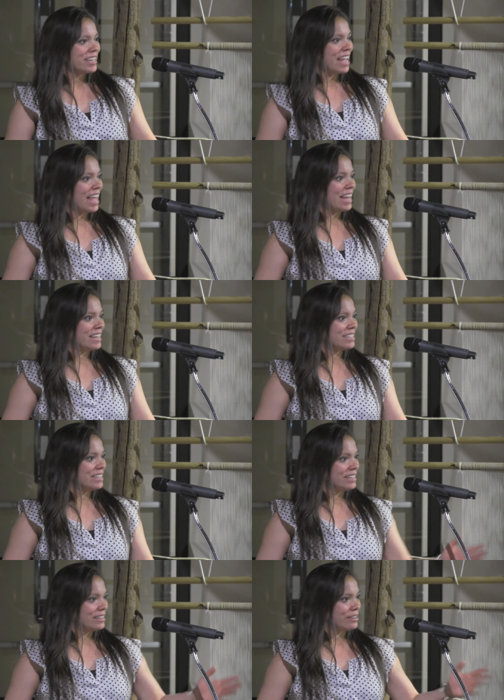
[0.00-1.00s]

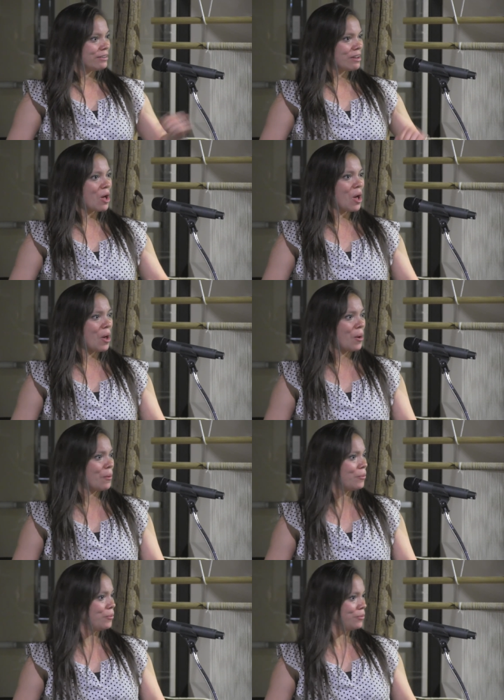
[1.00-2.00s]
and
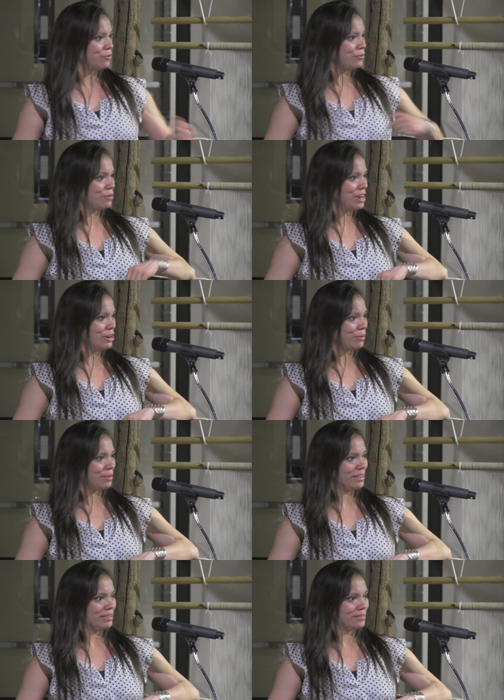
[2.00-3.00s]
uh, we
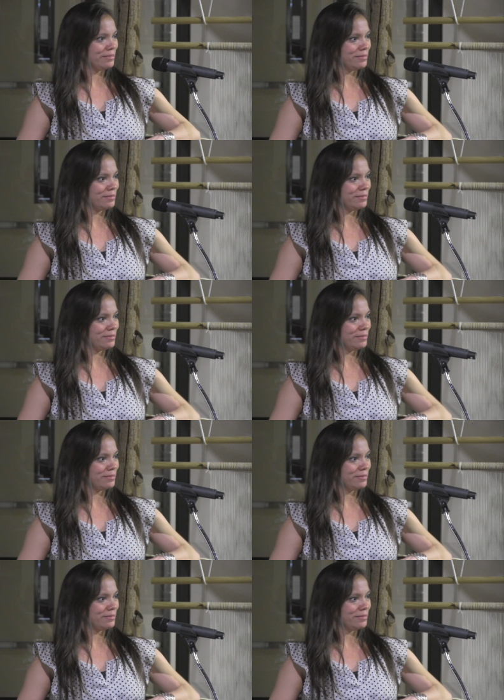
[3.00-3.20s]
will.